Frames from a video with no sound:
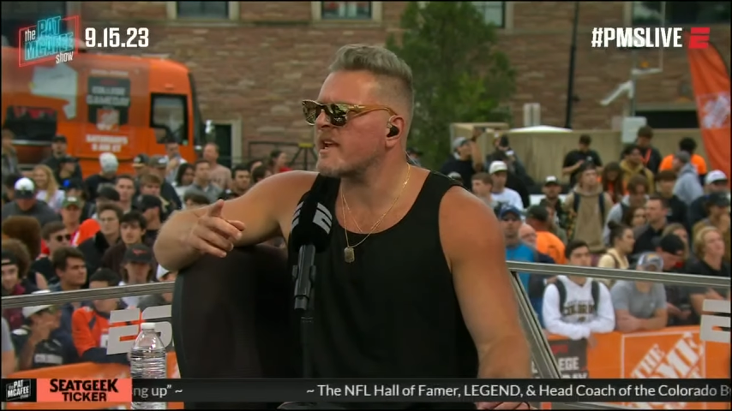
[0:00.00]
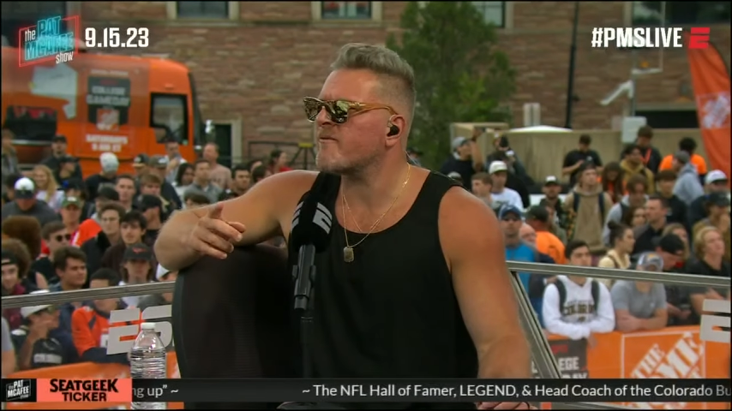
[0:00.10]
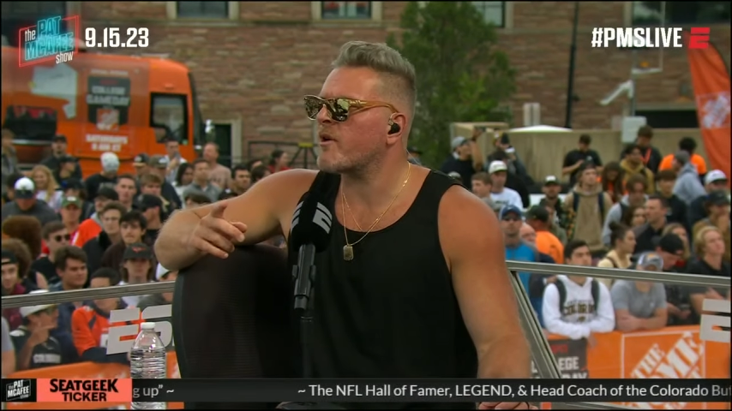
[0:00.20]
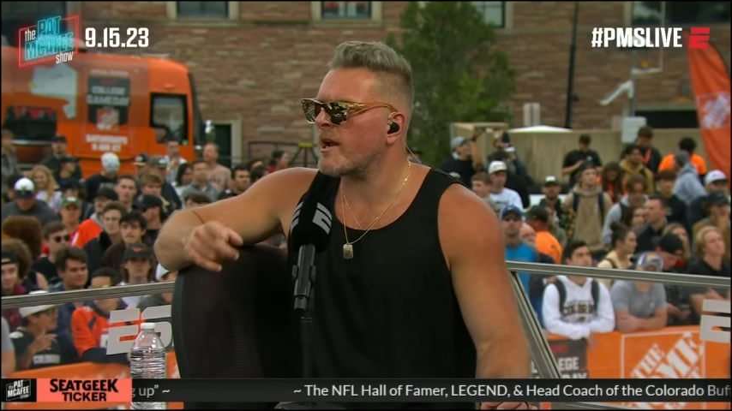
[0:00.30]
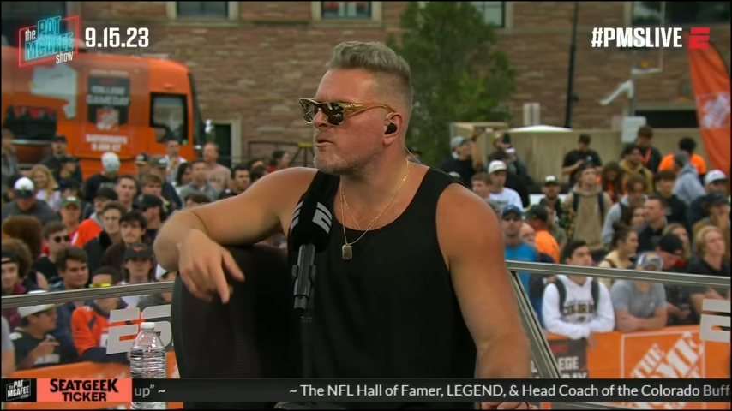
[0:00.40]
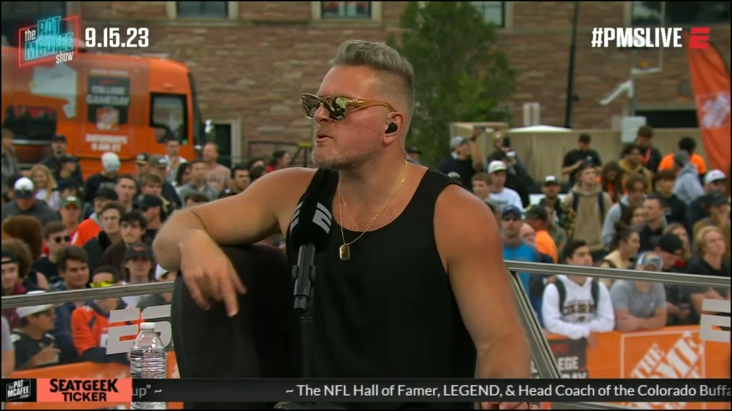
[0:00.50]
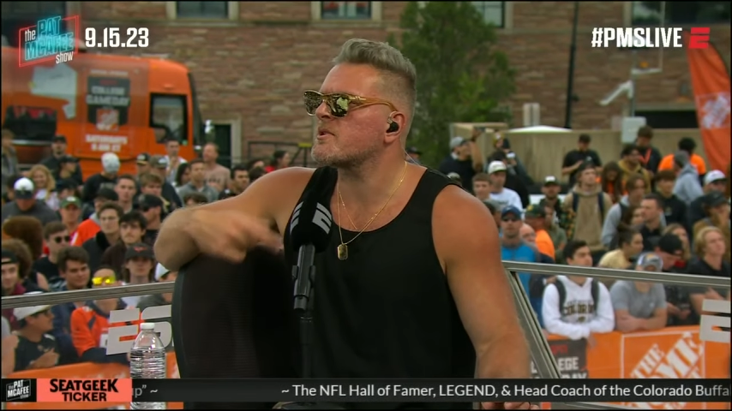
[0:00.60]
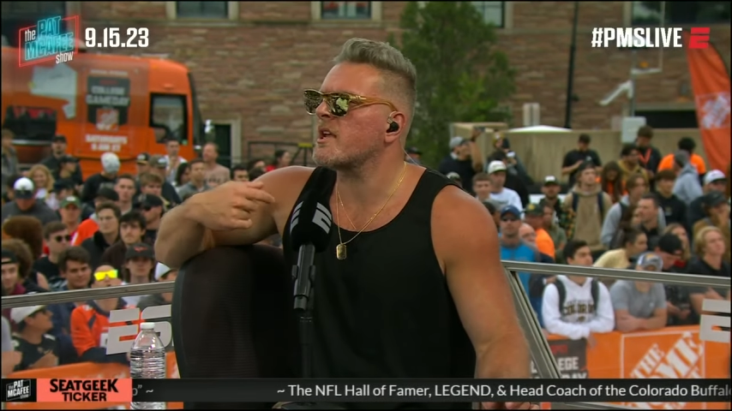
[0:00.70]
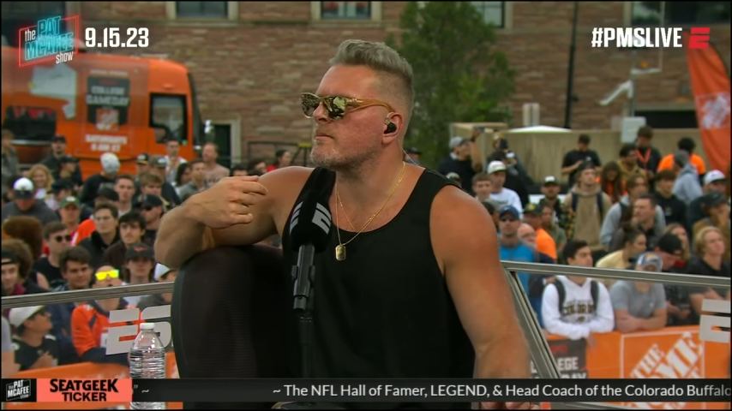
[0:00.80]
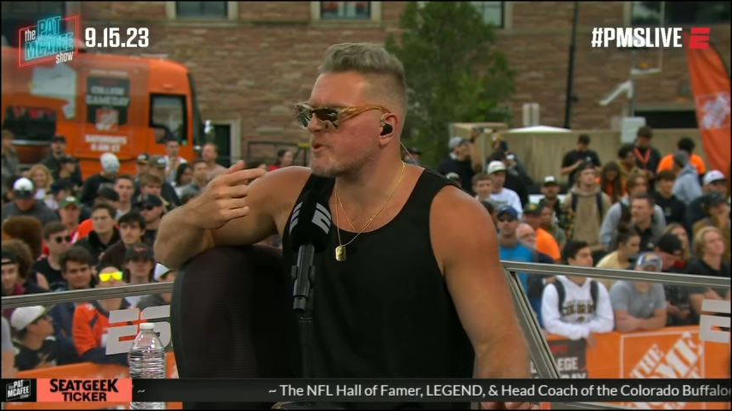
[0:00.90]
say Vrabel's
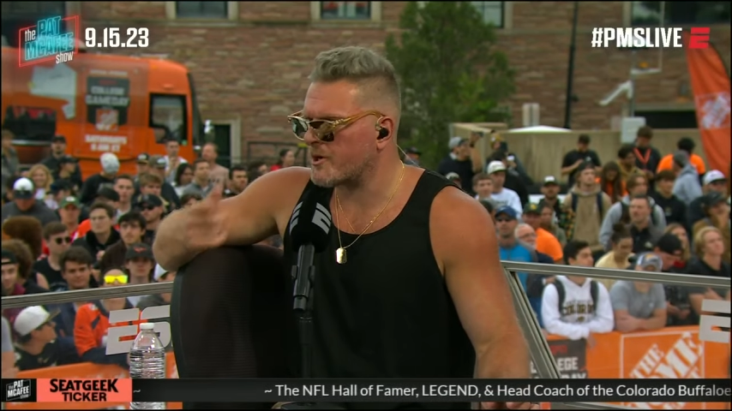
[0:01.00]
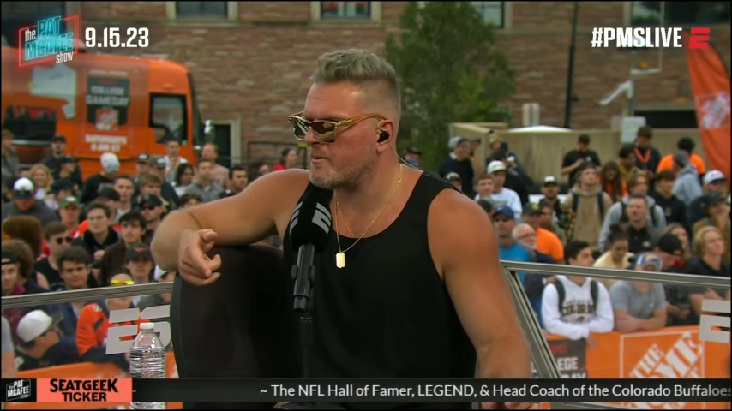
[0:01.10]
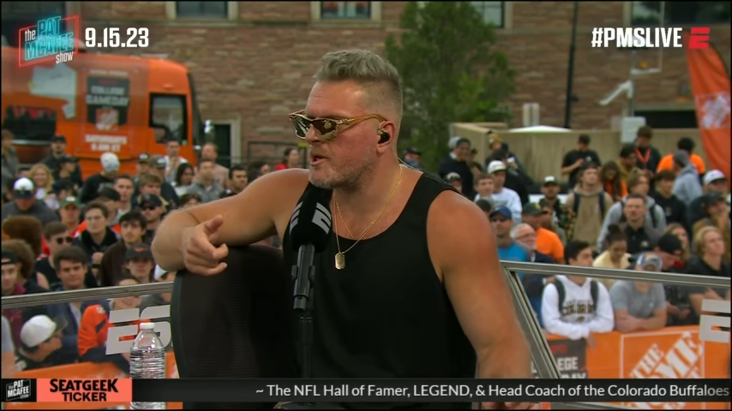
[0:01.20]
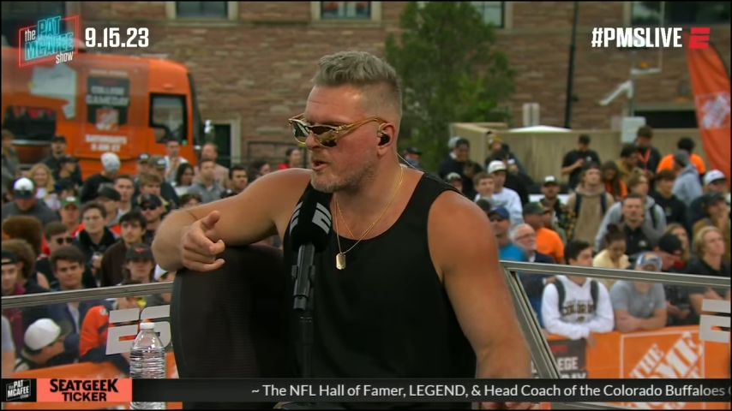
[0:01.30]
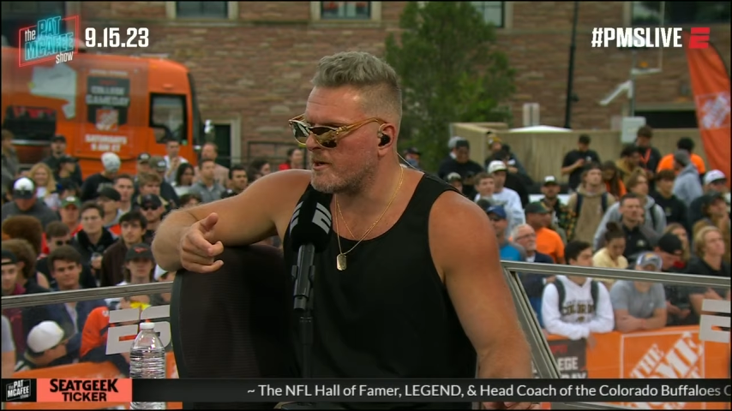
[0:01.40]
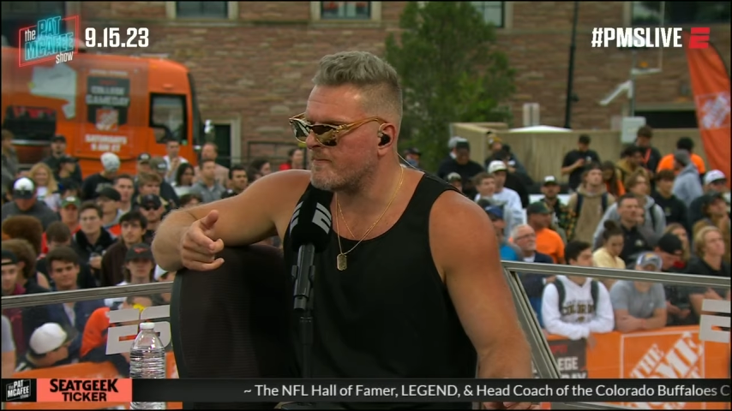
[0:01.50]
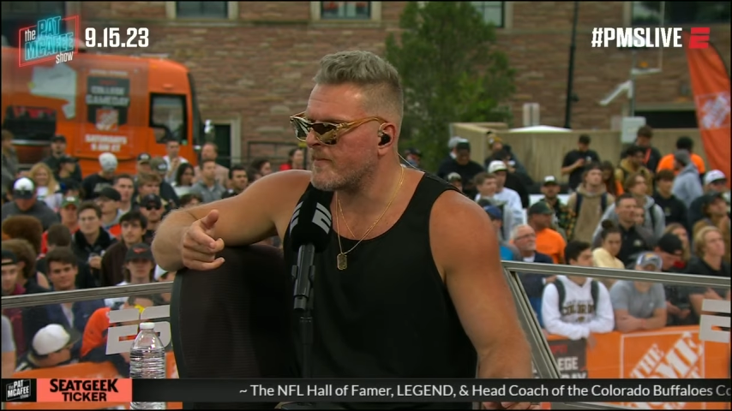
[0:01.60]
teams are going to be good.